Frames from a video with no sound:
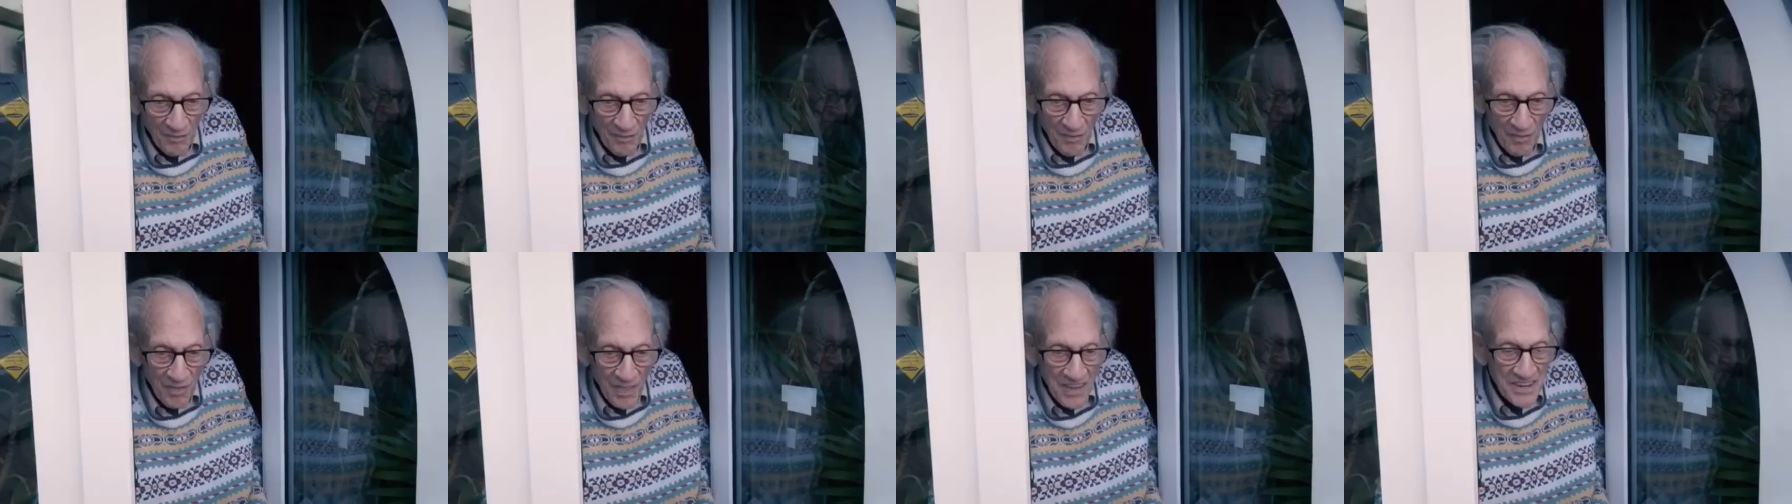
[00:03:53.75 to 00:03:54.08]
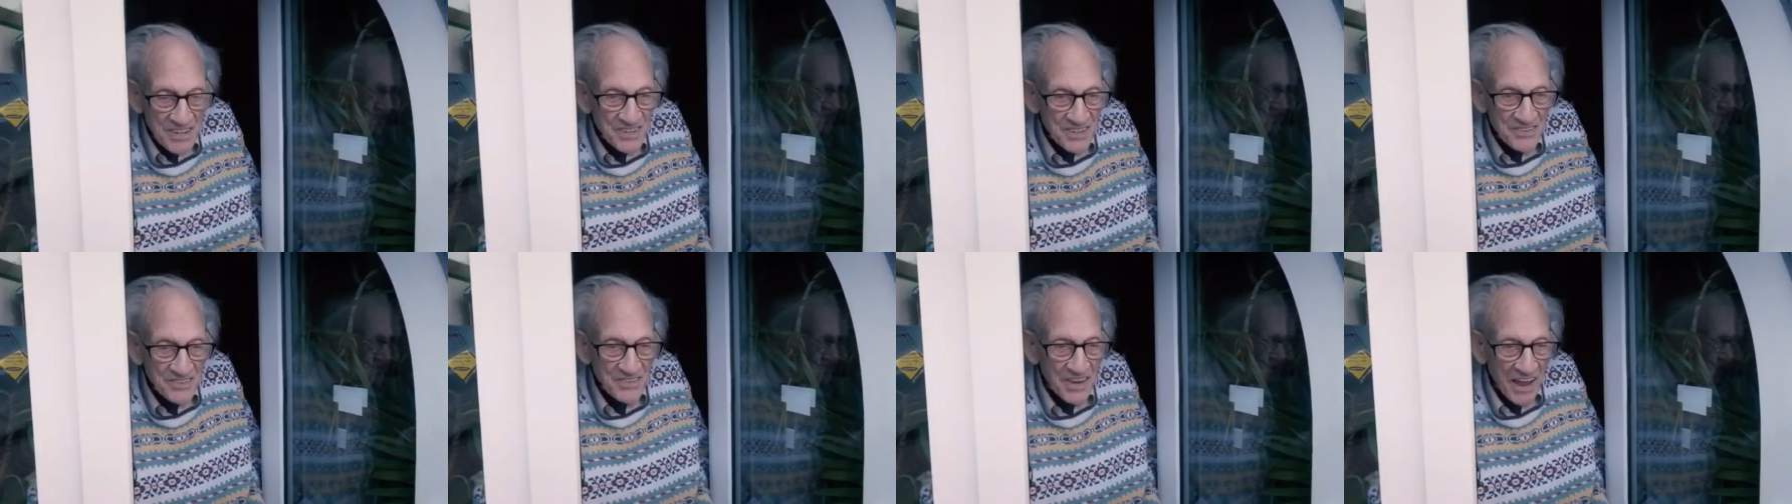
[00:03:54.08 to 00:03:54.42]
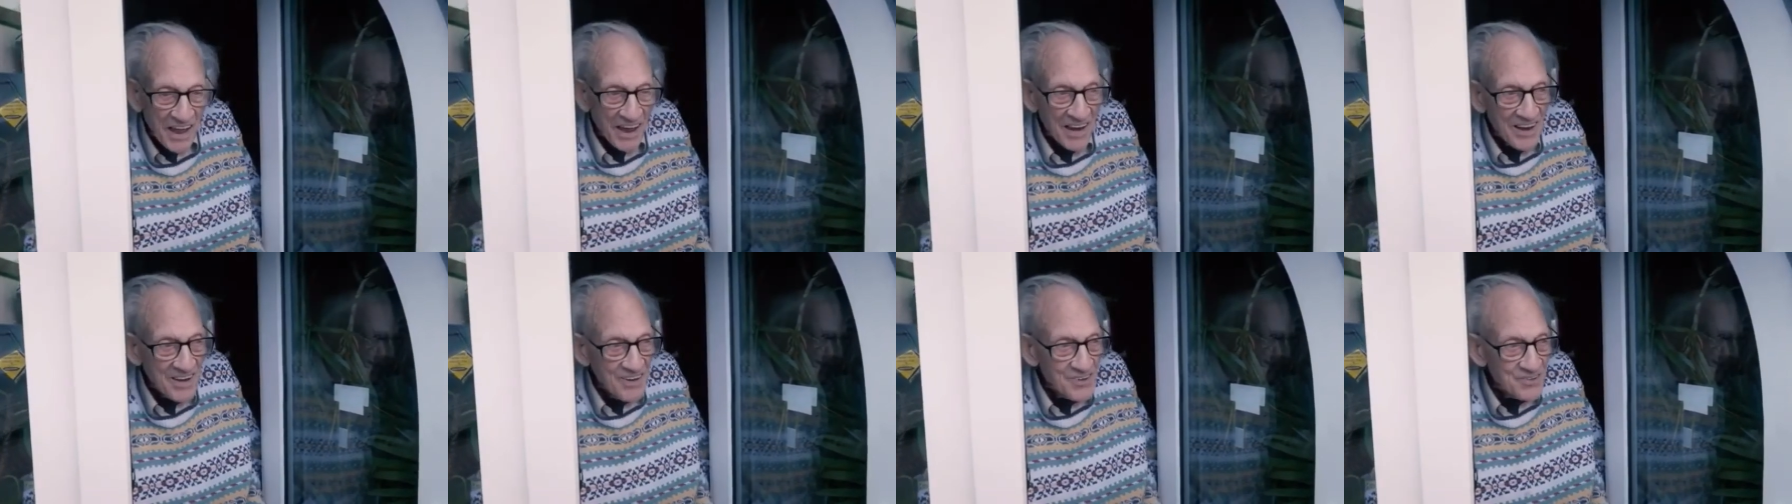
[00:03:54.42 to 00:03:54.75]
These
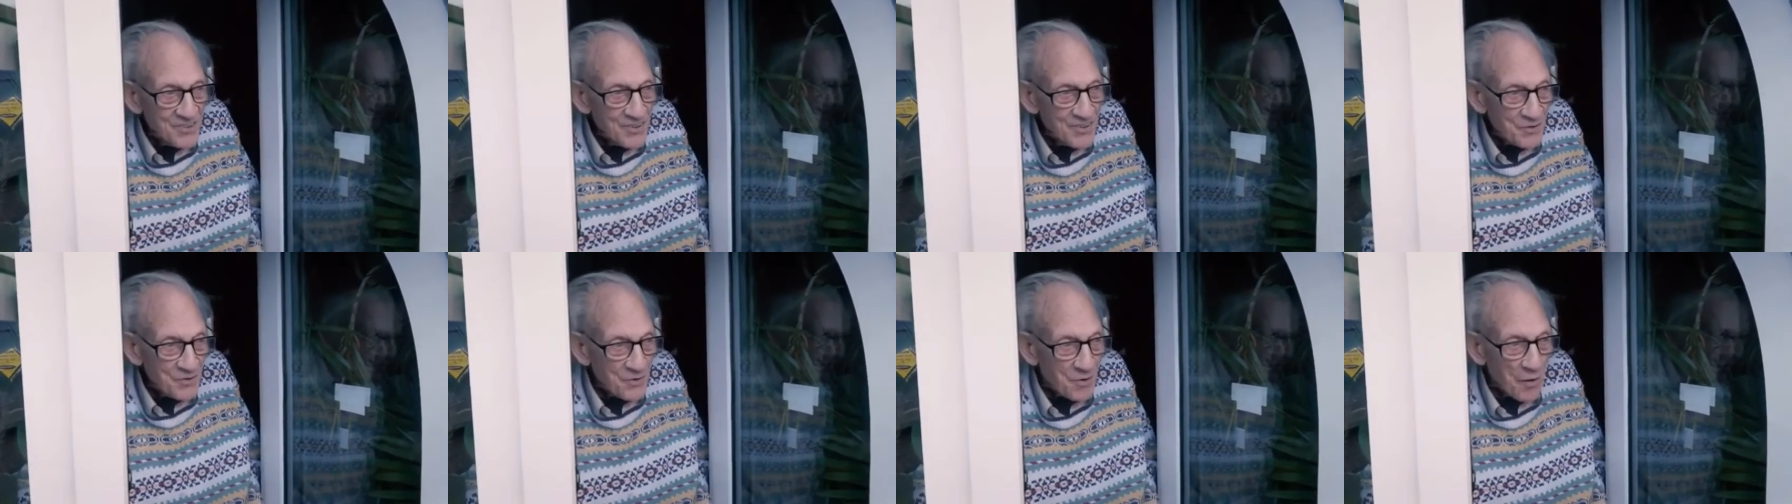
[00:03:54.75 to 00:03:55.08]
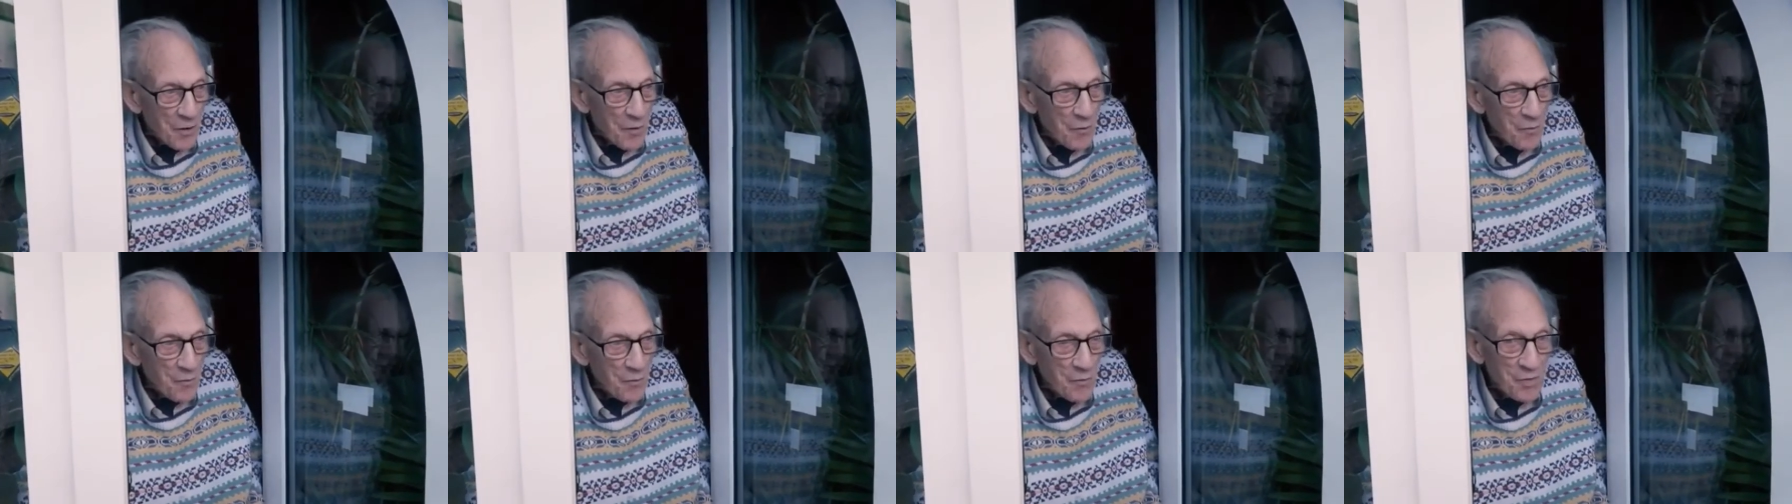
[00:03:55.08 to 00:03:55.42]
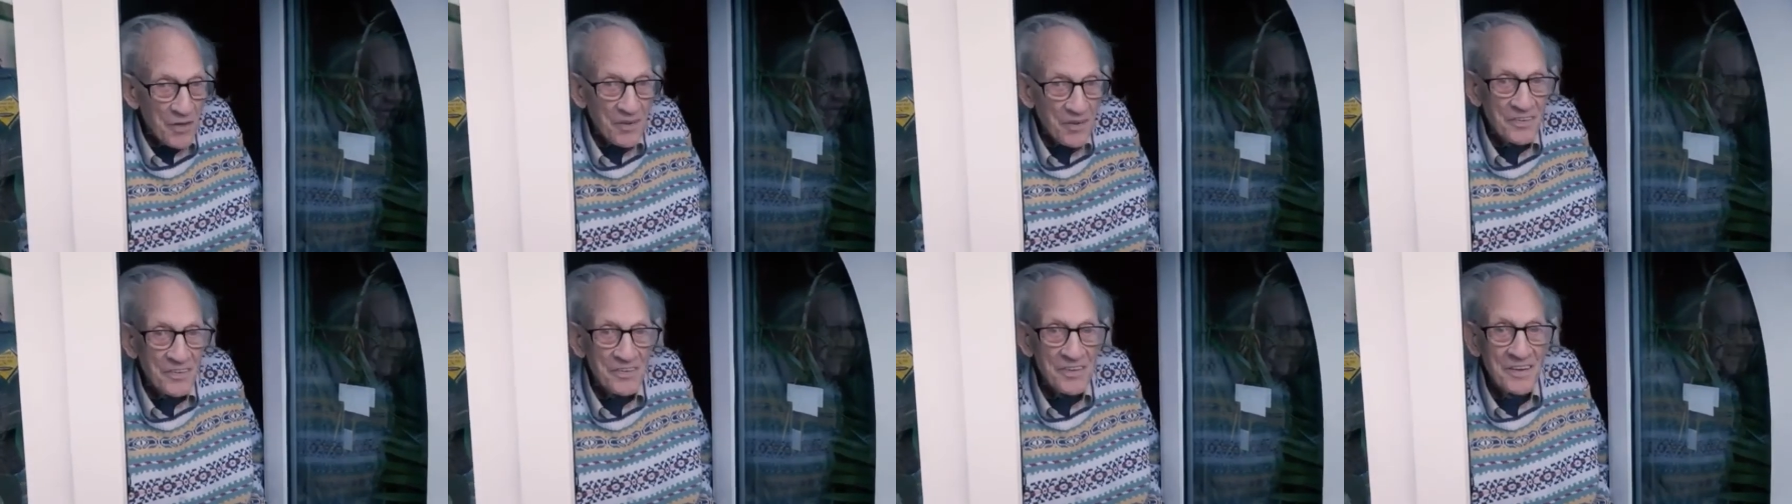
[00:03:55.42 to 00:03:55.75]
days, you know
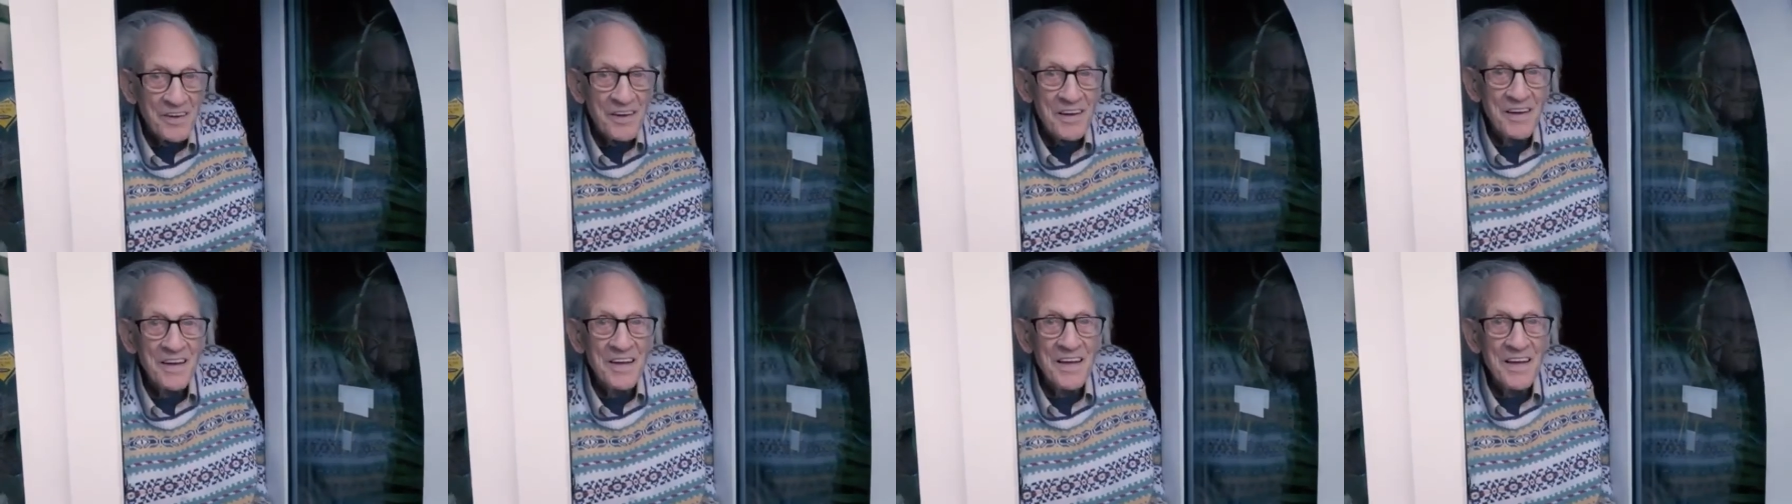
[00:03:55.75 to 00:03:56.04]
that